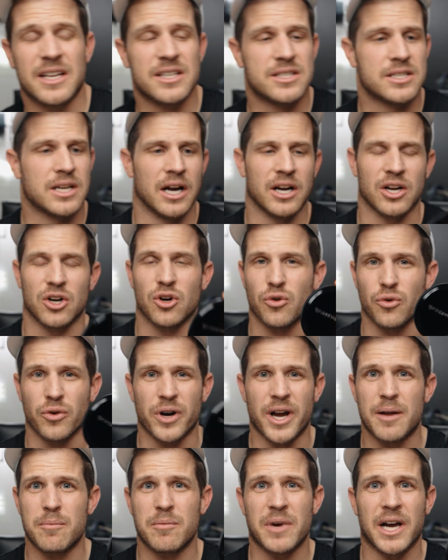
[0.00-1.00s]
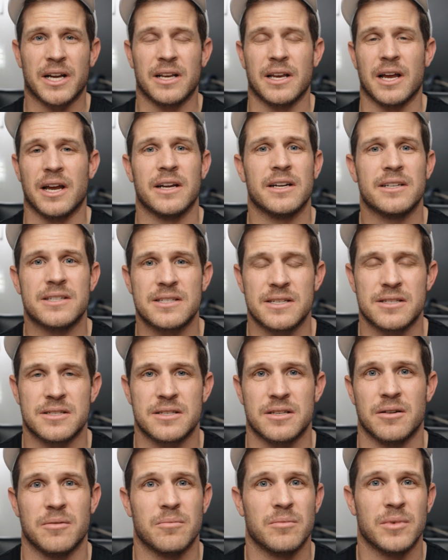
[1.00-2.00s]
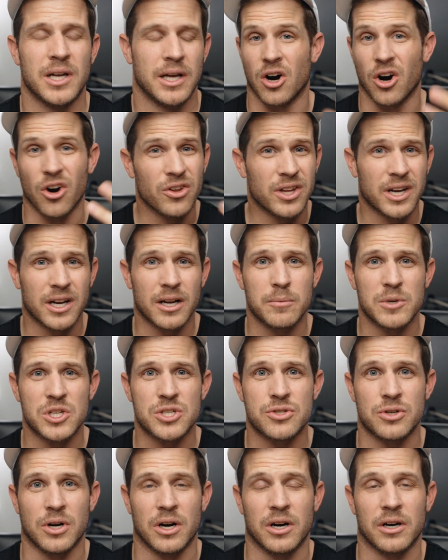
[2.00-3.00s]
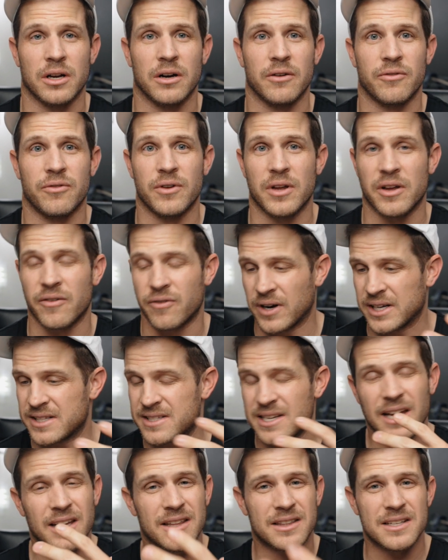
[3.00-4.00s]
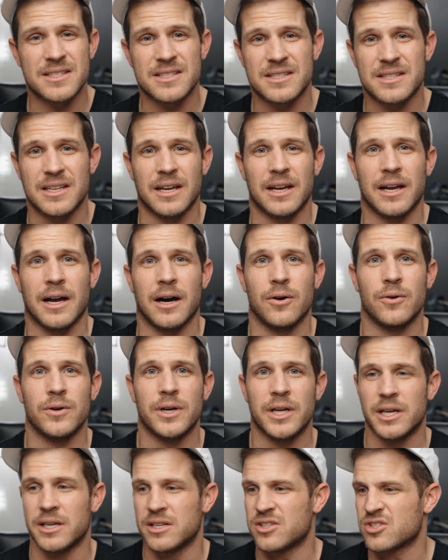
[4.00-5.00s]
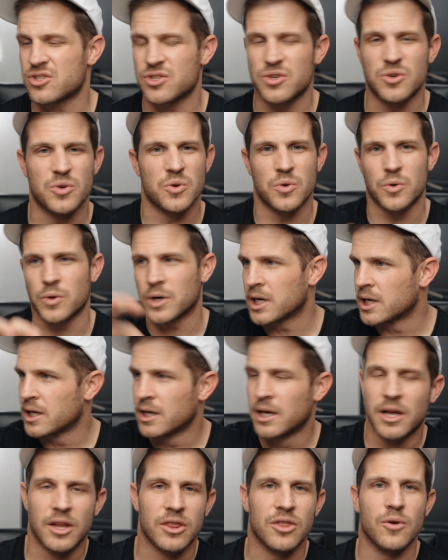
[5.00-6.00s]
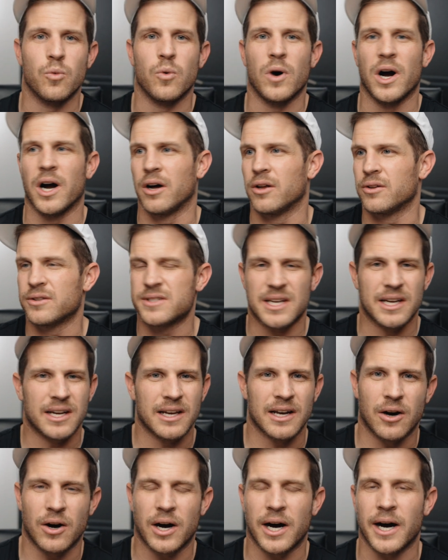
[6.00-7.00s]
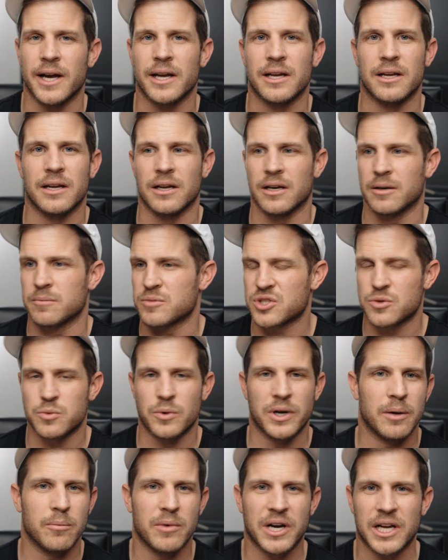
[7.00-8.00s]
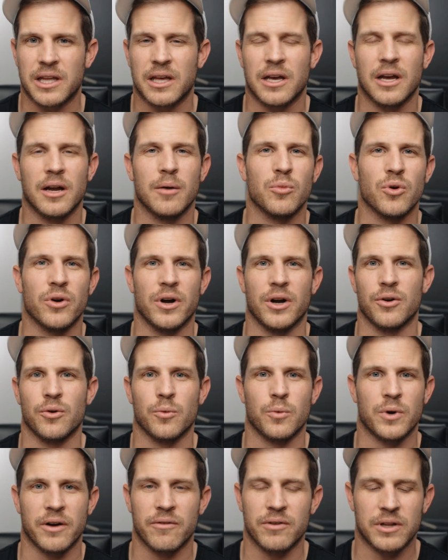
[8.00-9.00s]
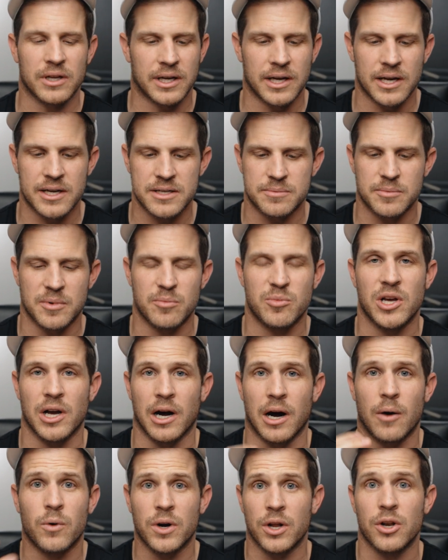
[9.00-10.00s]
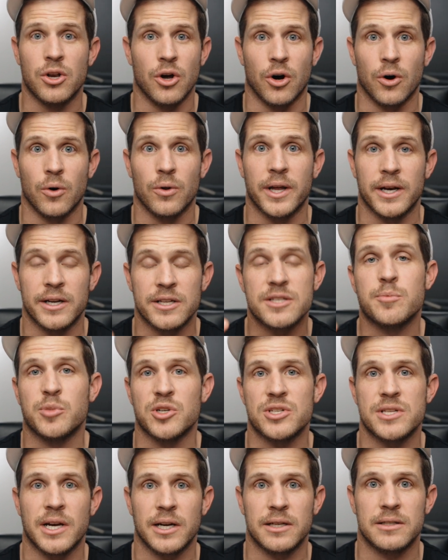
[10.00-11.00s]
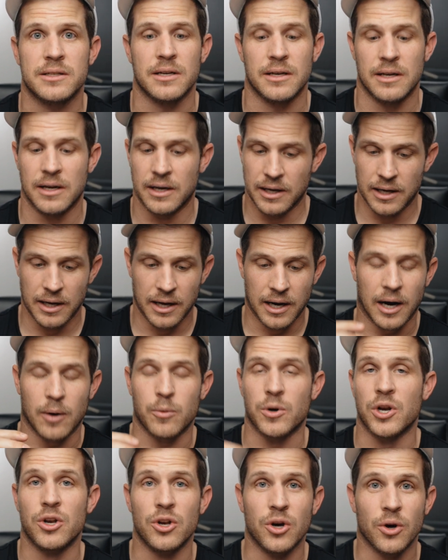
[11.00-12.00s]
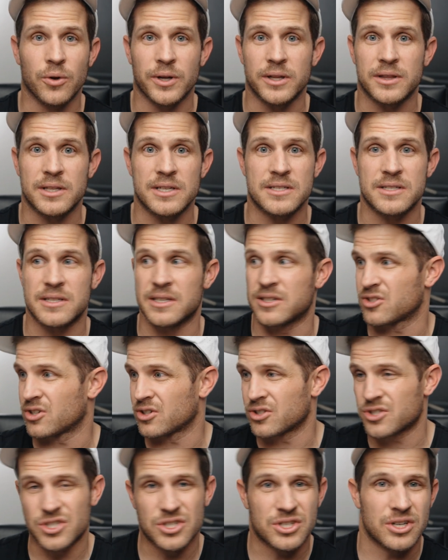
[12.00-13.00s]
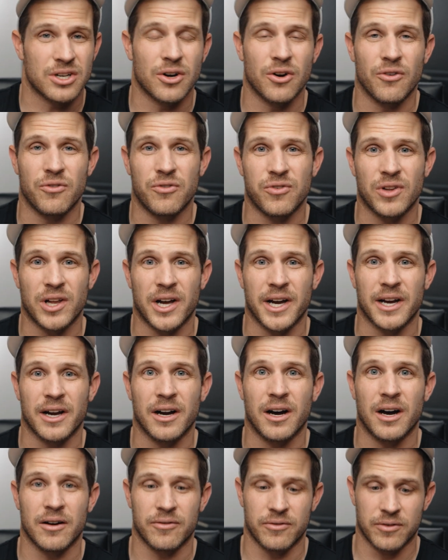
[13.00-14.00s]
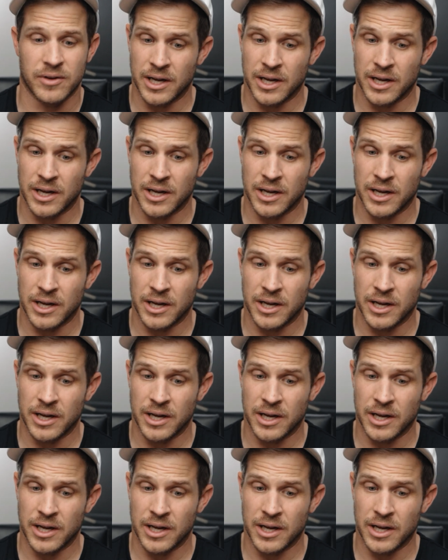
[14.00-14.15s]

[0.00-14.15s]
It's got a great magnetic system. Are they gonna be strong enough? If I take this thing out into the wild, take it out hiking, and I'm swinging my camera around or whatever the case may be, I wanna know that it's protected. I wanna know that these things aren't just gonna go flying off.